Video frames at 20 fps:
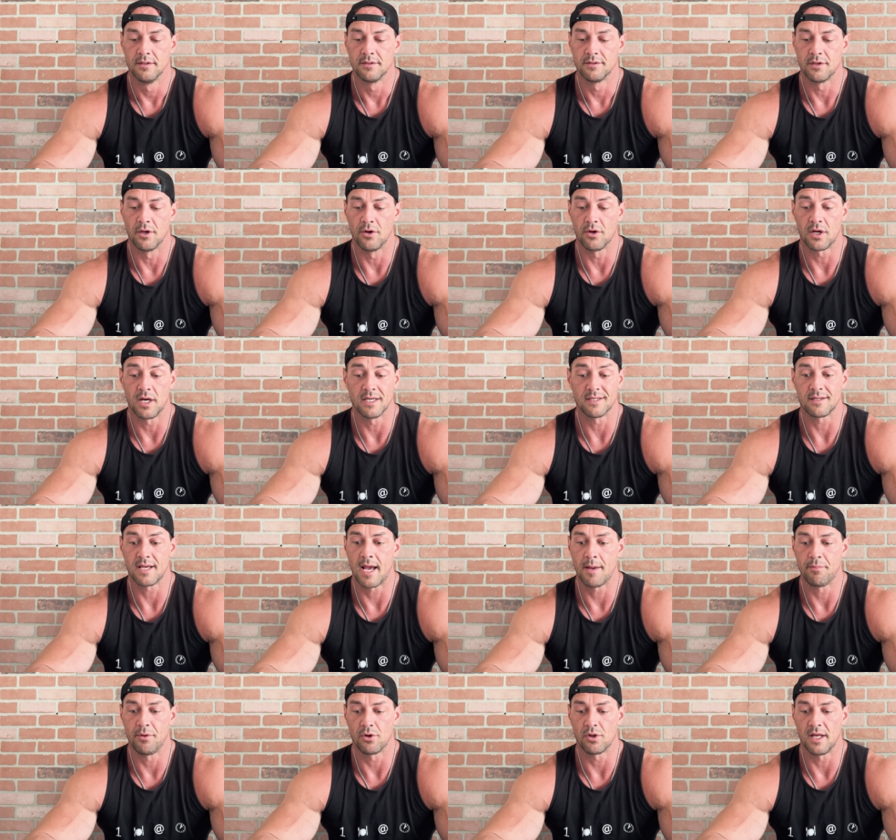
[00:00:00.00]
So it causes
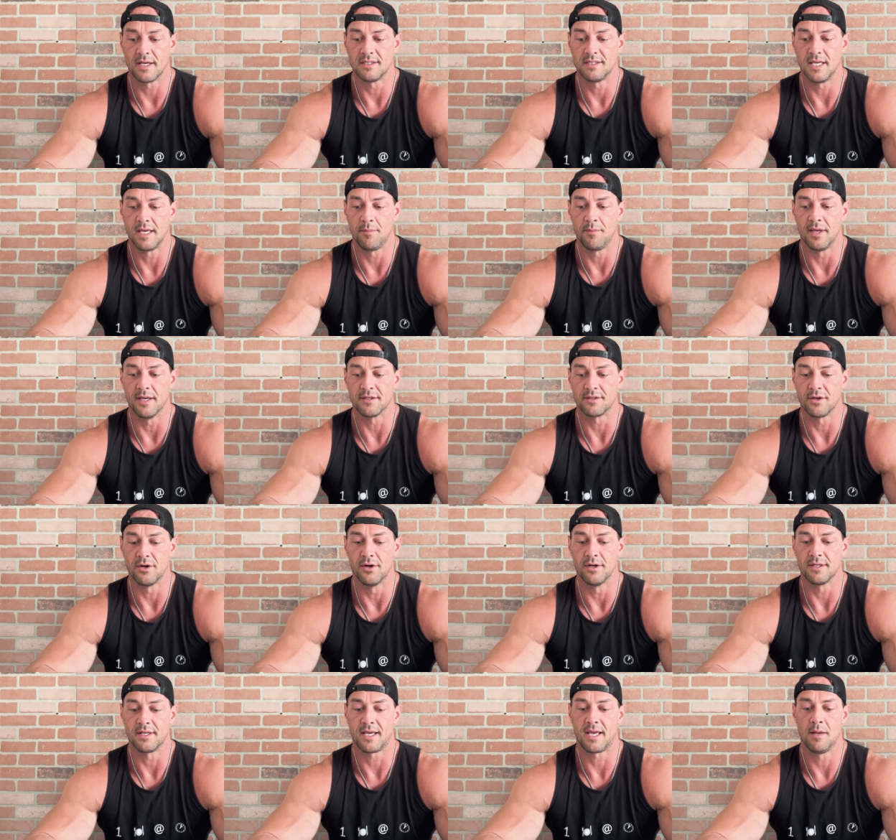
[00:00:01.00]
hypoglycemia,
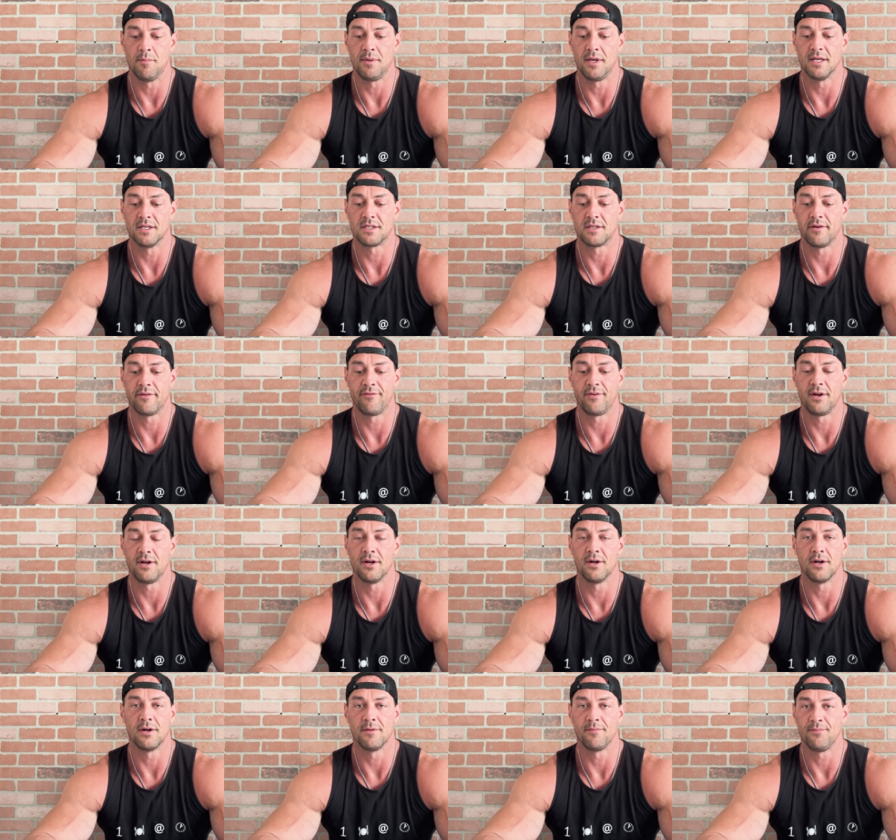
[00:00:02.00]
so it can be a
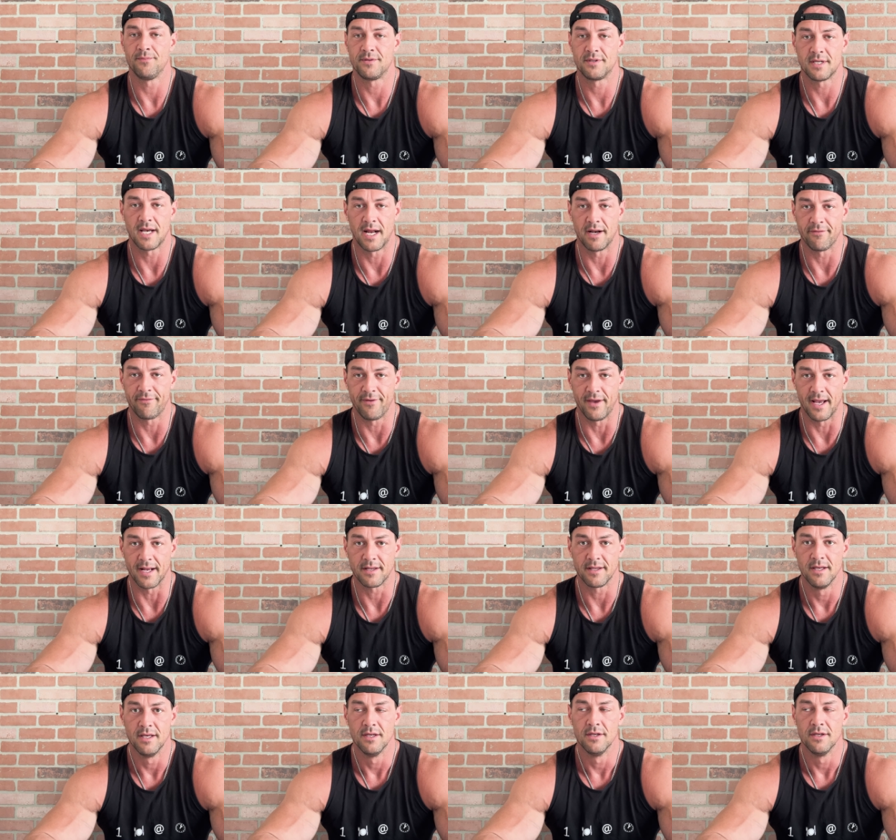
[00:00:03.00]
severe side effect.